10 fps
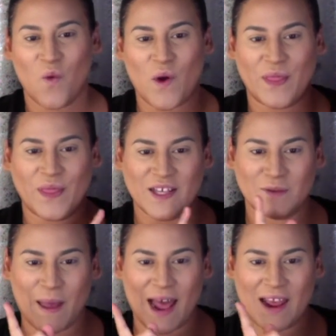with
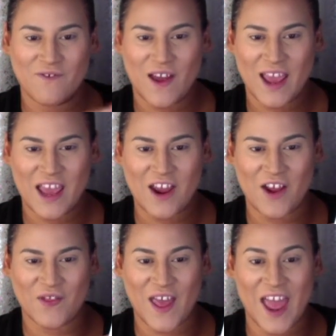this palette right here,
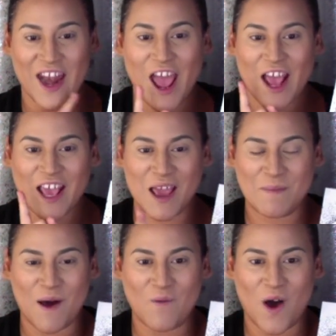then
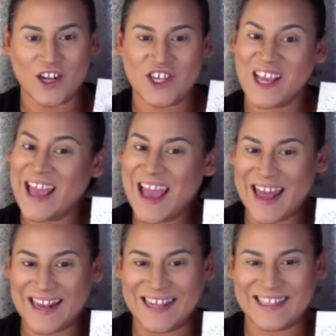keep on watching
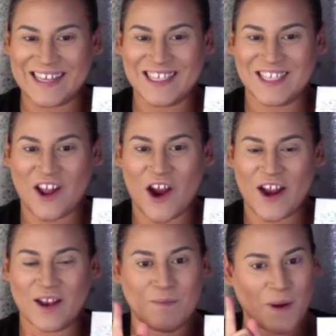and let's get started.